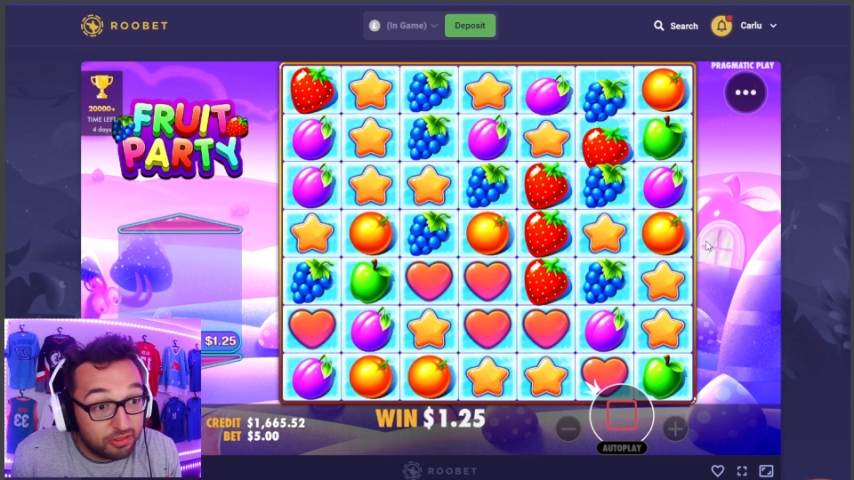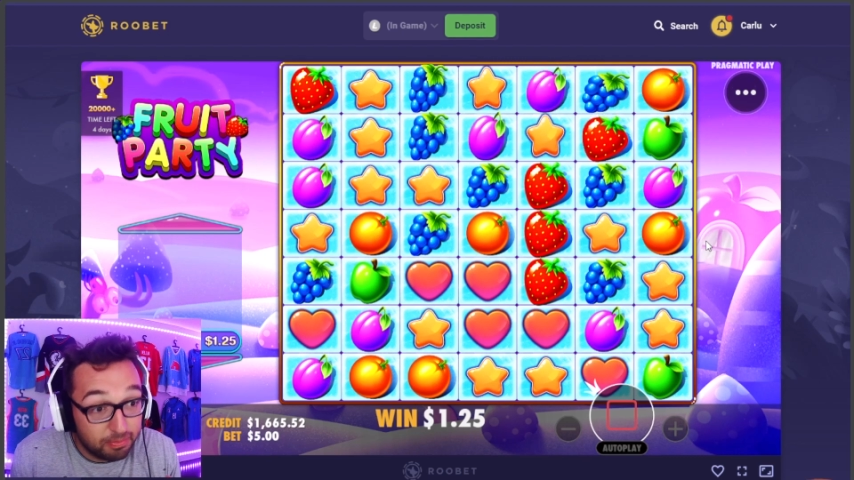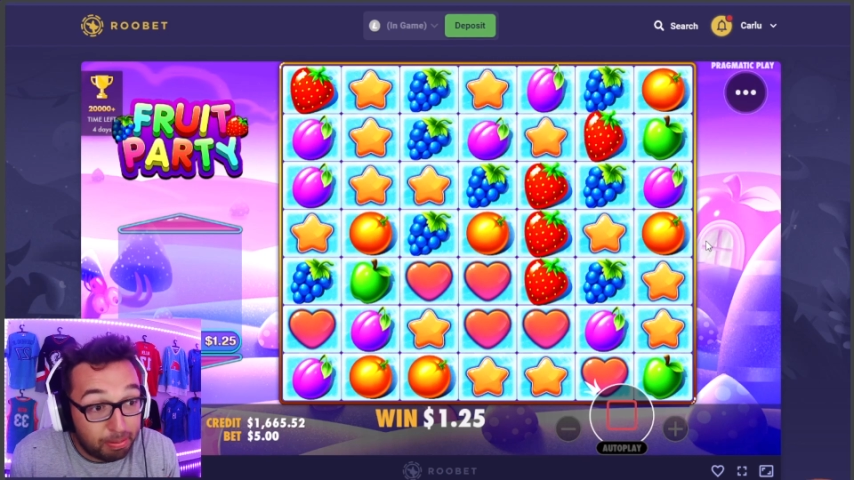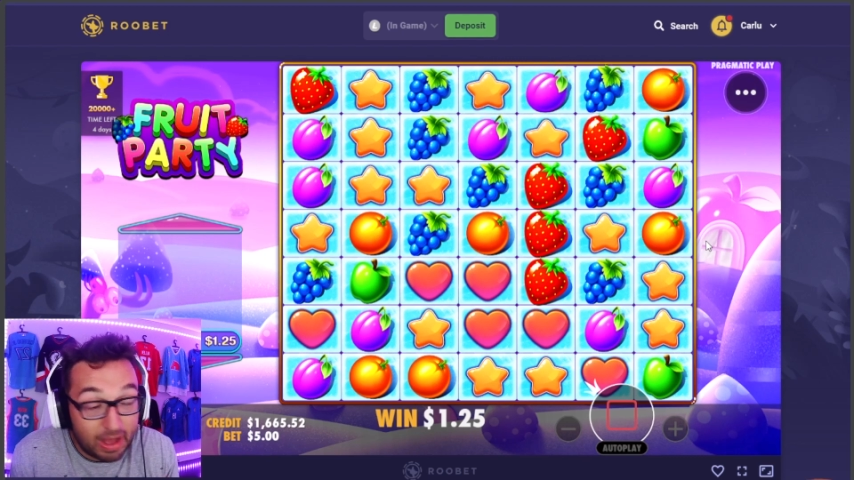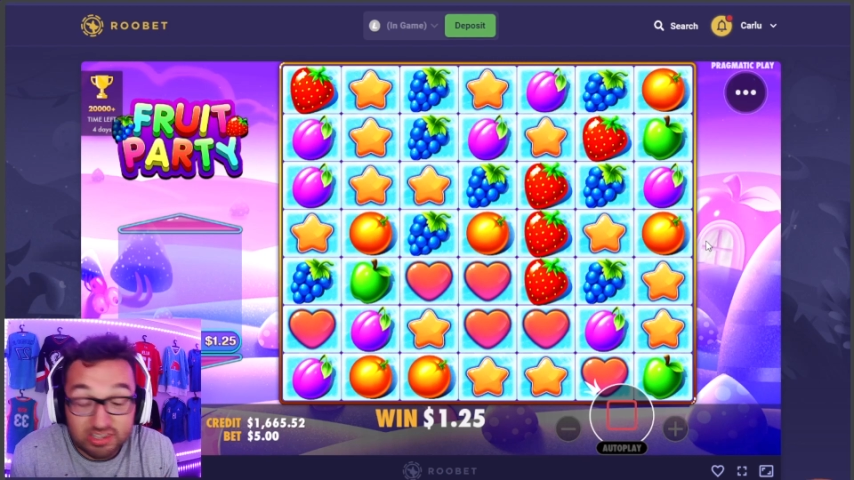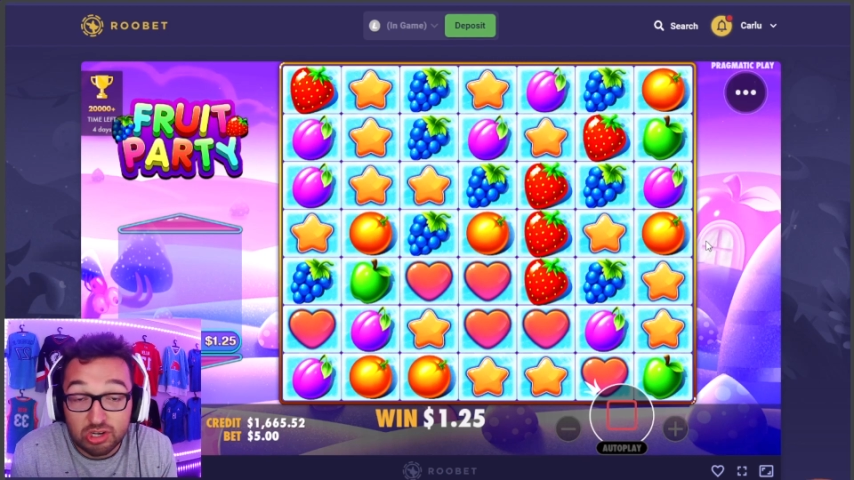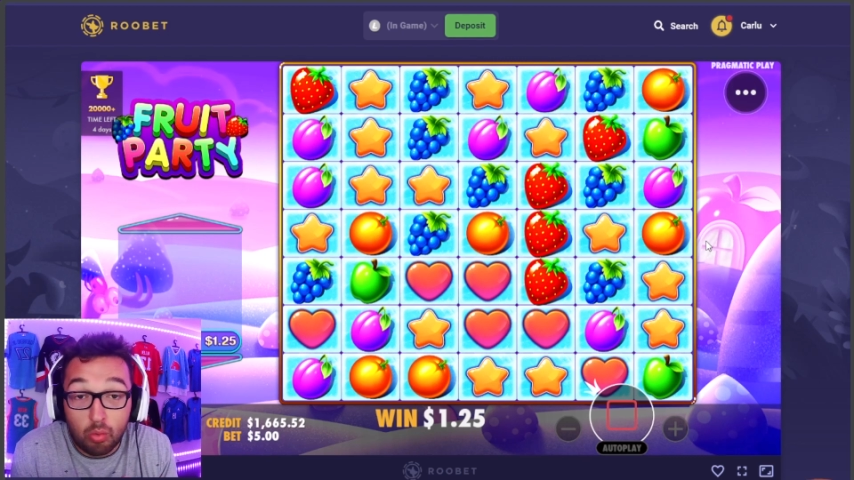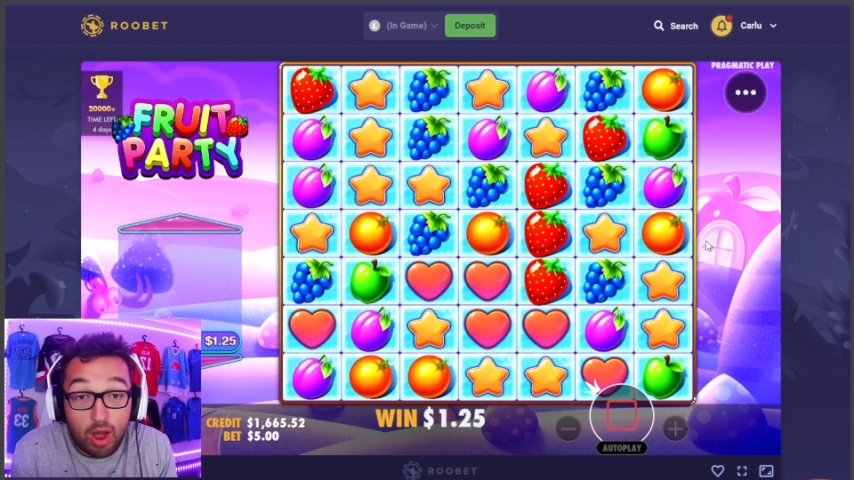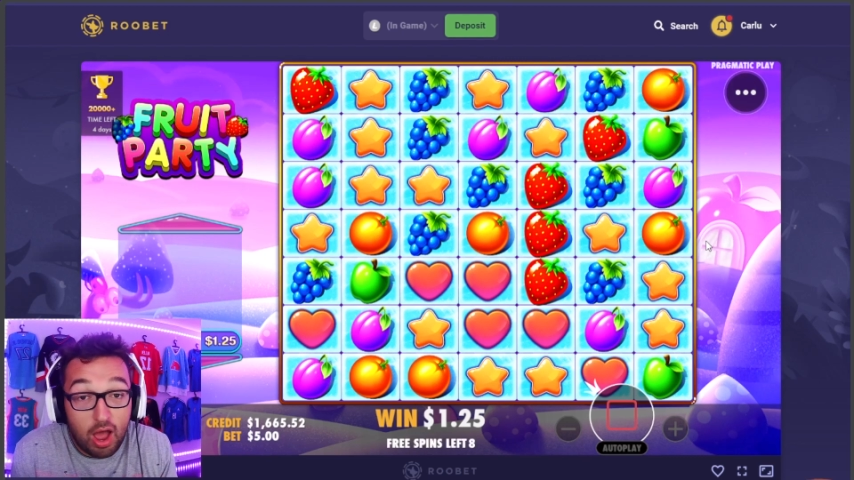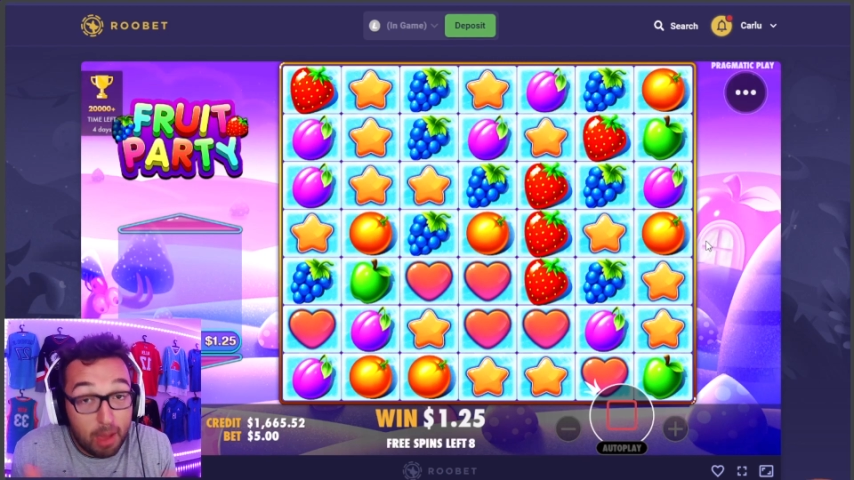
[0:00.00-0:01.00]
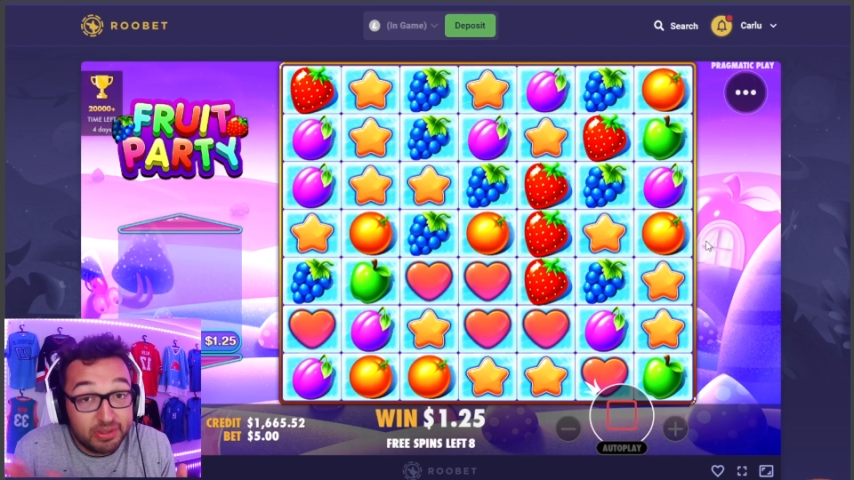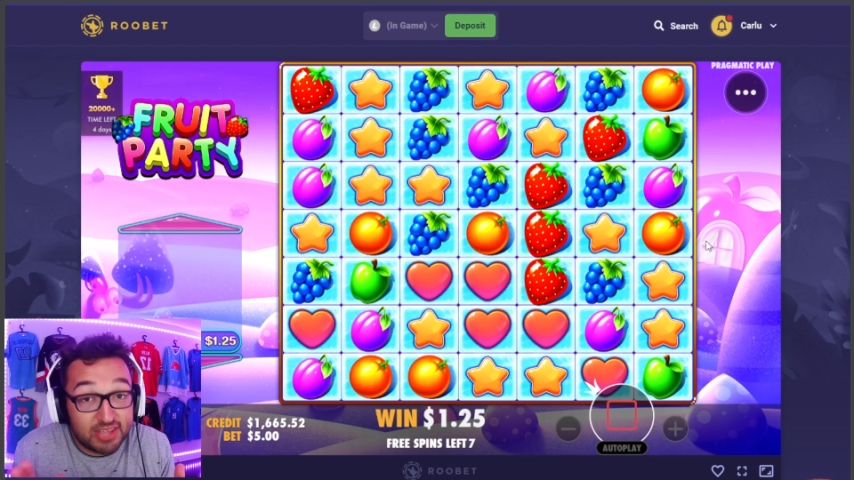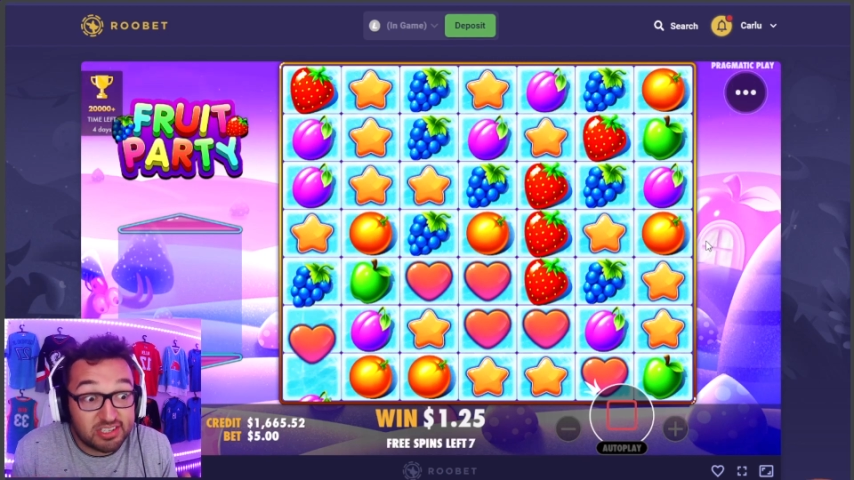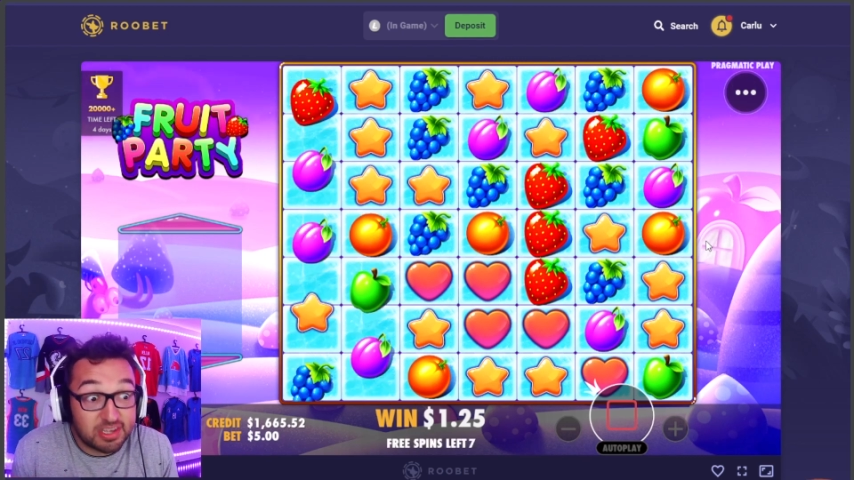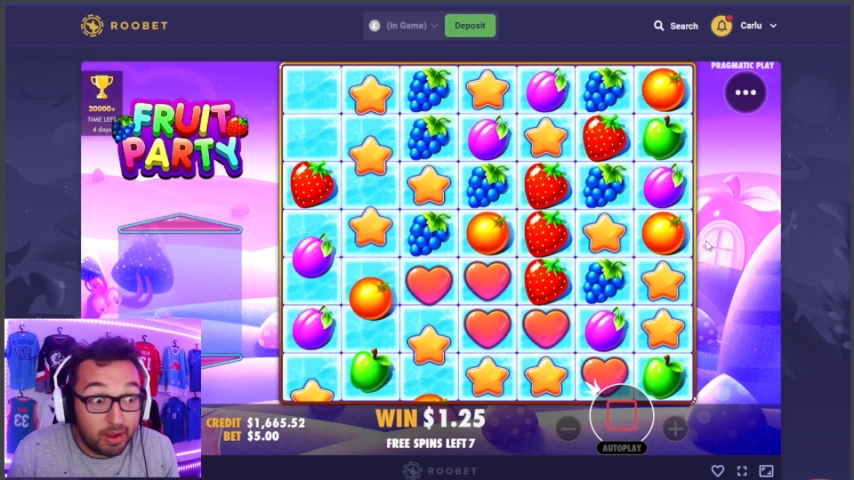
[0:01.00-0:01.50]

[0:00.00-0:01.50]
past little while, I've been testing